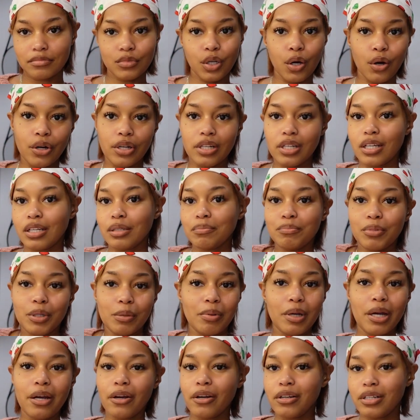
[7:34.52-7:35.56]
already
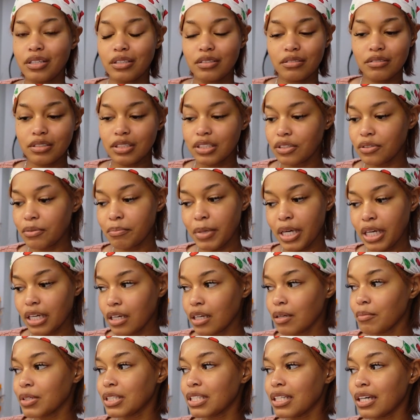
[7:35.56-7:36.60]
prepared, and still make
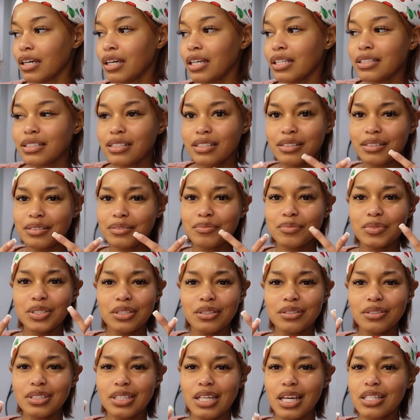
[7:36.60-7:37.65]
it because it
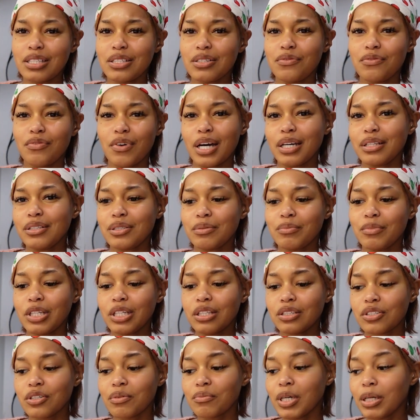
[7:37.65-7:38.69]
still tasted fine to me.
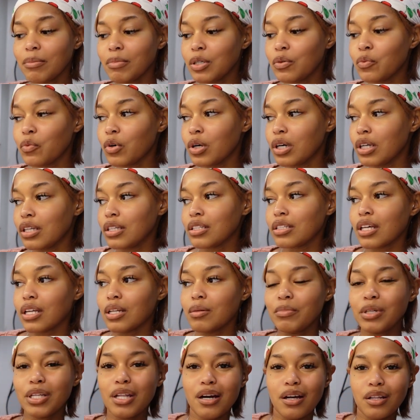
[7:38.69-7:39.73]
So maybe one is going to
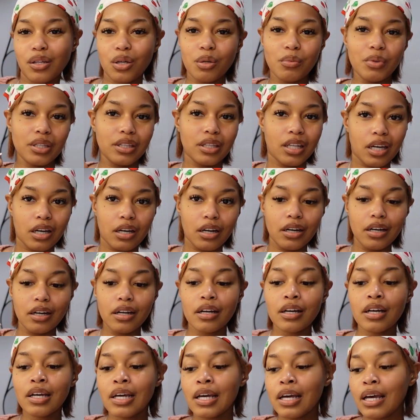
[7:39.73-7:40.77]
be like a little bit
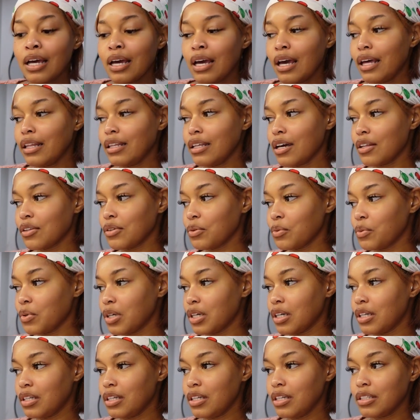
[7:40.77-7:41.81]
thicker and the other
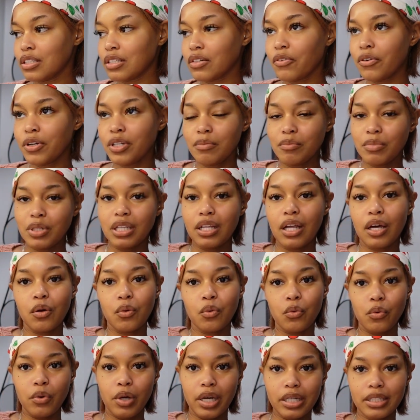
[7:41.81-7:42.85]
one is going to be like
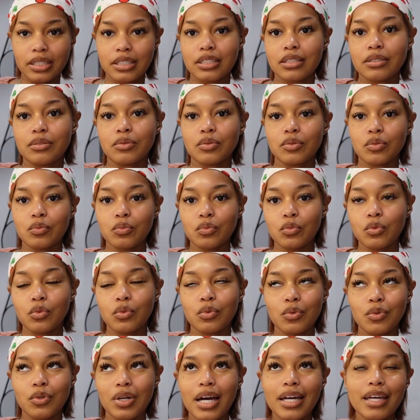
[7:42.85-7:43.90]
whisked.
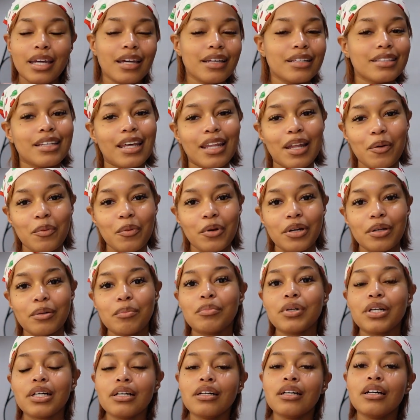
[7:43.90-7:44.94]
I can't say that word,
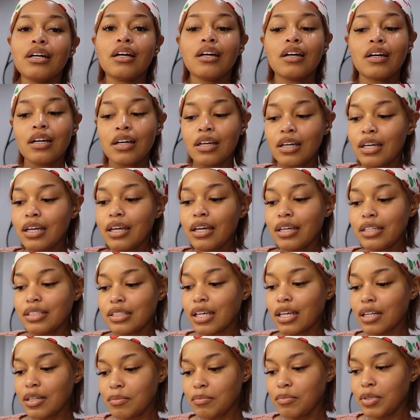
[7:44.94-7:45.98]
but it's
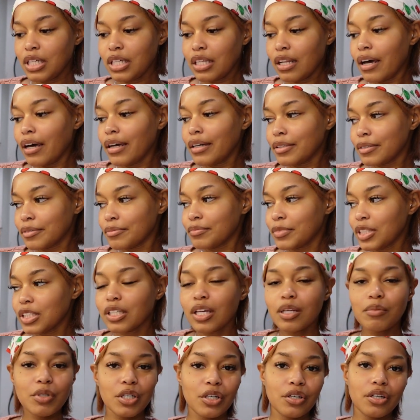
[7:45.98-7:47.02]
going to be
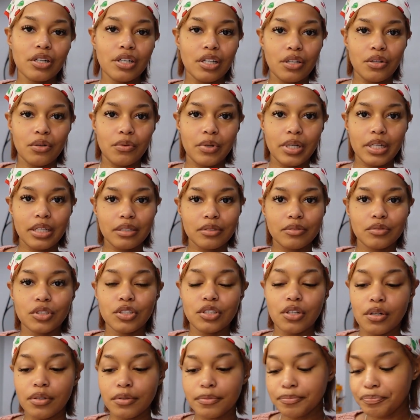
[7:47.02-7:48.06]
good either way.
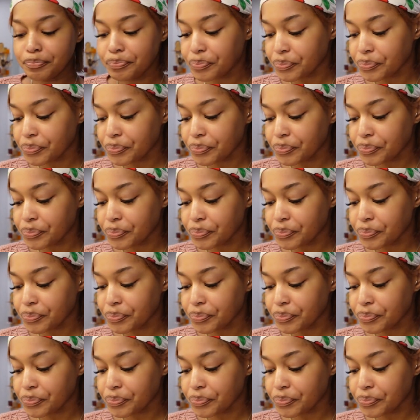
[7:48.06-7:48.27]
So